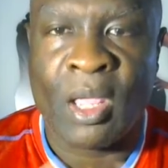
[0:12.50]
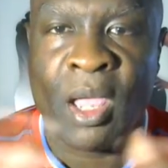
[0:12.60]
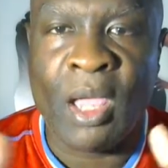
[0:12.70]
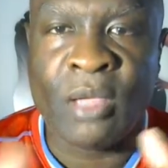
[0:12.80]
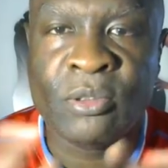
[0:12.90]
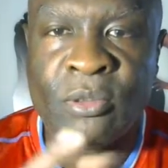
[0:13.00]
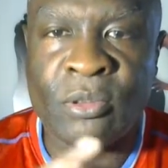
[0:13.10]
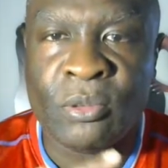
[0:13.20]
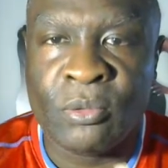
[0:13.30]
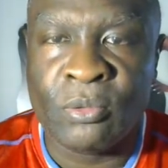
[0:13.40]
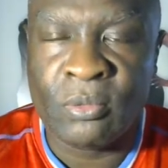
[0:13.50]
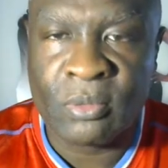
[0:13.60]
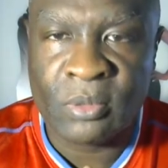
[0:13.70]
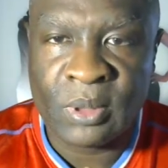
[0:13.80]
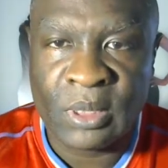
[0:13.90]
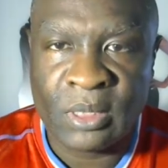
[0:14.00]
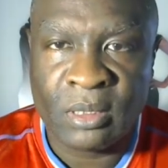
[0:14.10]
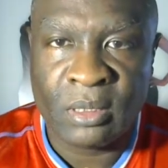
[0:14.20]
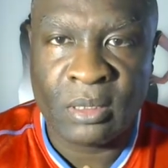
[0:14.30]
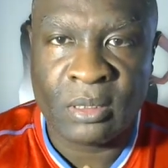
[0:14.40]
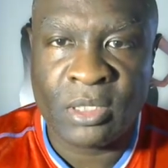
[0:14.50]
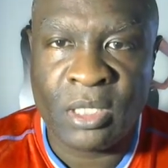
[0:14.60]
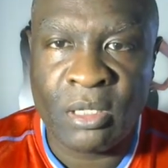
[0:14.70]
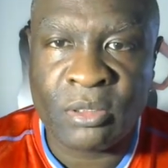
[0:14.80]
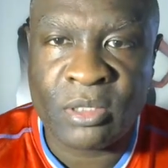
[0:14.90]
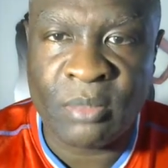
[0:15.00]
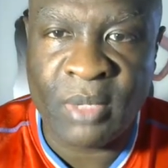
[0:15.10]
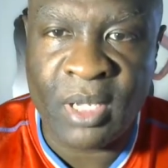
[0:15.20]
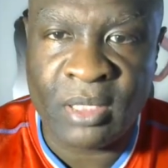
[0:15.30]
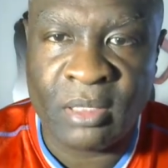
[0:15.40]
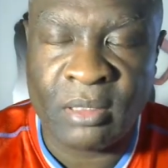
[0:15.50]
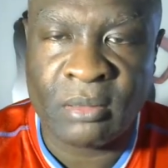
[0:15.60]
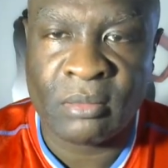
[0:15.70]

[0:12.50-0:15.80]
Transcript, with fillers: How do you tell somebody